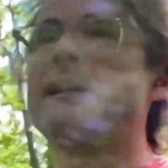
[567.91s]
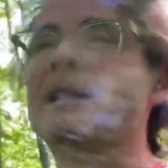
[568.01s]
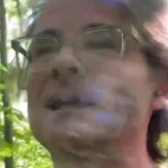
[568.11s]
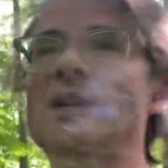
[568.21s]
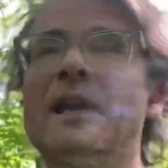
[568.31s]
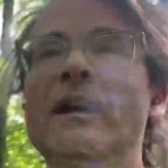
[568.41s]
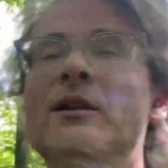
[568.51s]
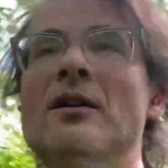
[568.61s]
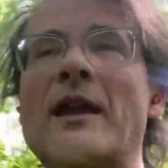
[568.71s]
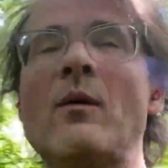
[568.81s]
Like the
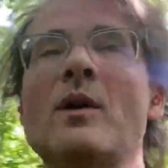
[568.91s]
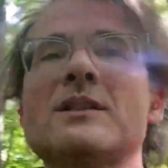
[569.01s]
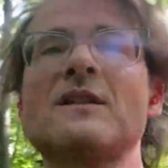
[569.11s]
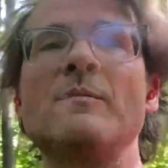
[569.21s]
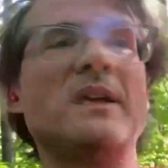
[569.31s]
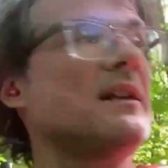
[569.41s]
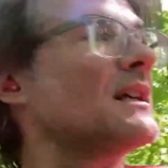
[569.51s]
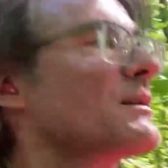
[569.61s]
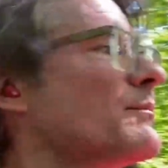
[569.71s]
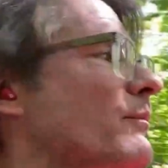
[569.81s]
character that wants to be
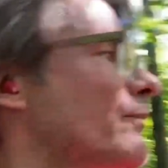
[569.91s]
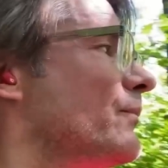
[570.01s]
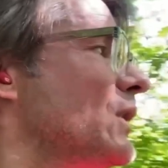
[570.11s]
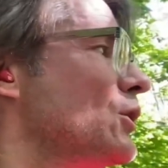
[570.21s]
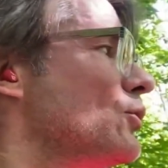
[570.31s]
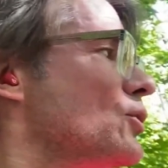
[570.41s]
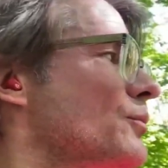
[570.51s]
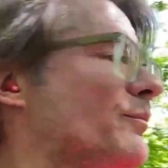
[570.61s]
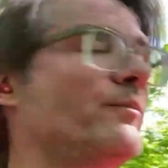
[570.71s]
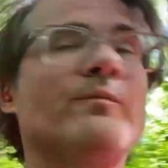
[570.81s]
this huge
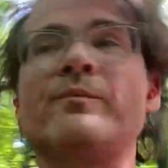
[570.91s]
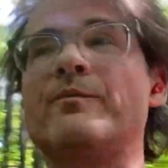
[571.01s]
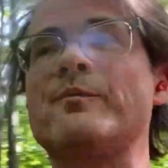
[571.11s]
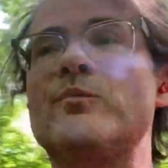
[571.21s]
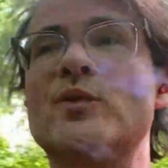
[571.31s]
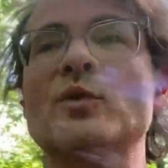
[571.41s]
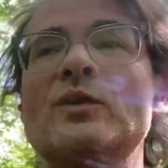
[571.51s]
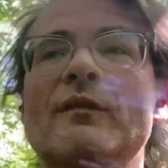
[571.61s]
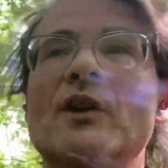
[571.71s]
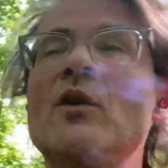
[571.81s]
brute
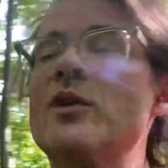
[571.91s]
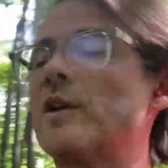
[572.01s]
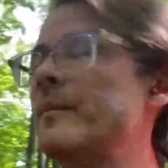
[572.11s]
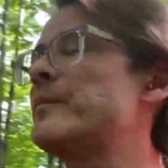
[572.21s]
of an ogre